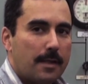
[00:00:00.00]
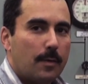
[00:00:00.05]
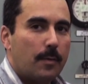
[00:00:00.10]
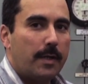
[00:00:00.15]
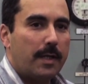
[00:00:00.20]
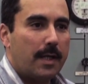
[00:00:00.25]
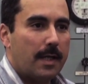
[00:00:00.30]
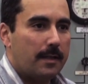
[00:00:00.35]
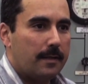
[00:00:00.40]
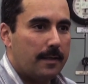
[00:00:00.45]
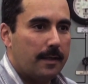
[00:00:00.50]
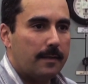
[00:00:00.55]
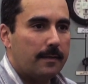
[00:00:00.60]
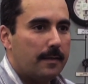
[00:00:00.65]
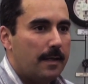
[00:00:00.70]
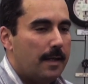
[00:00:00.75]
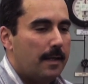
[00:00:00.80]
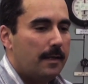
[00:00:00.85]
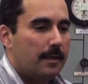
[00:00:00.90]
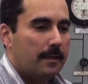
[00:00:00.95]
So we get the,
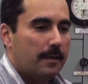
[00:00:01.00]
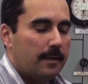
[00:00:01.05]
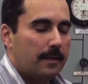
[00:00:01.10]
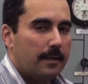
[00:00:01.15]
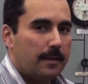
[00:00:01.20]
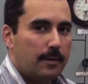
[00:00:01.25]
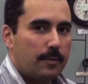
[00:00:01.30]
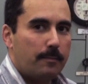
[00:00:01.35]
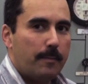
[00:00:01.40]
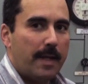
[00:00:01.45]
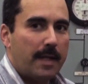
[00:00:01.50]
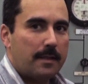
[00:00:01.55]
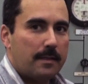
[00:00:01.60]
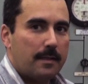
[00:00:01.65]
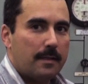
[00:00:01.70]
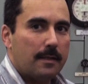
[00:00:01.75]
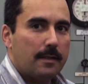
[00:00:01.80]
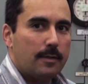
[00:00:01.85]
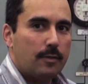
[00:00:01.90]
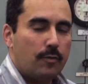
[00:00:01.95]
the makes
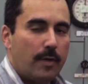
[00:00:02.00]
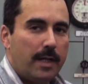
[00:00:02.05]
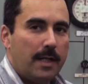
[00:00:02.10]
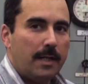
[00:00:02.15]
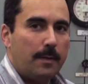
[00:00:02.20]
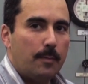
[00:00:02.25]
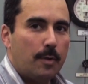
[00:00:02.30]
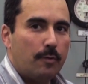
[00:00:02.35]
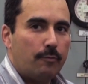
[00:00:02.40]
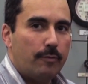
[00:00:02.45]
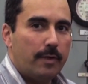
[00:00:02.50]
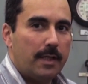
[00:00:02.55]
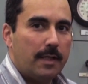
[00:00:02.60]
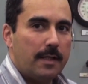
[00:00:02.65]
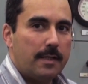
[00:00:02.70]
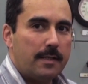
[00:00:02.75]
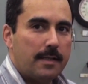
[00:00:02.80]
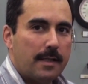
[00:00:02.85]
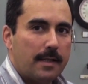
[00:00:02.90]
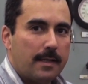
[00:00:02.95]
the training more
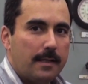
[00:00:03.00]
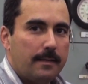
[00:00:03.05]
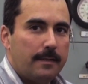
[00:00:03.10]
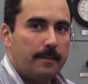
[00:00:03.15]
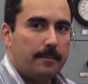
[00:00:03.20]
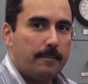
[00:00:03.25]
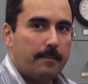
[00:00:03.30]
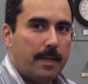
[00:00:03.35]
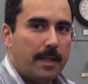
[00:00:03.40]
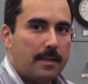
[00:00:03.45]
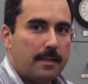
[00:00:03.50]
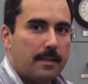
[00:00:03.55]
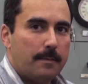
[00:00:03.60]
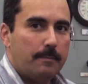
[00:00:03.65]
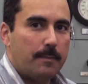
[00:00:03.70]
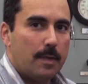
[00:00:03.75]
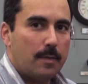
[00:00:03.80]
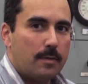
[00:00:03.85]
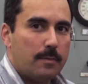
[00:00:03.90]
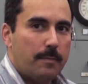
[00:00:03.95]
realistic and it makes it
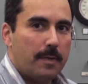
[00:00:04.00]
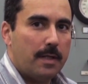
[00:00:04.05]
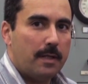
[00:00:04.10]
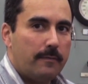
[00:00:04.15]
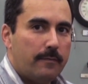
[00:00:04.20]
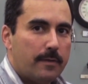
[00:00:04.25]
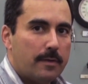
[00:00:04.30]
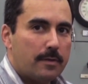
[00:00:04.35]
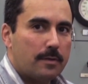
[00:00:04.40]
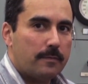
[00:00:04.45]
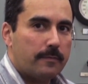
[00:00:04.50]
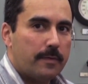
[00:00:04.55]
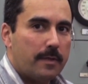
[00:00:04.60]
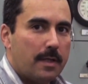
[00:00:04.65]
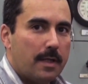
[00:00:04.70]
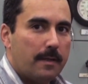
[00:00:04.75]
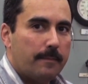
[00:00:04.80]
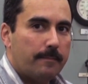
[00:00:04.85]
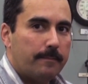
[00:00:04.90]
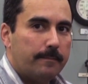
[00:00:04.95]
most beneficial yeah. for
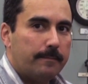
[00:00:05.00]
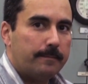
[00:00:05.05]
them.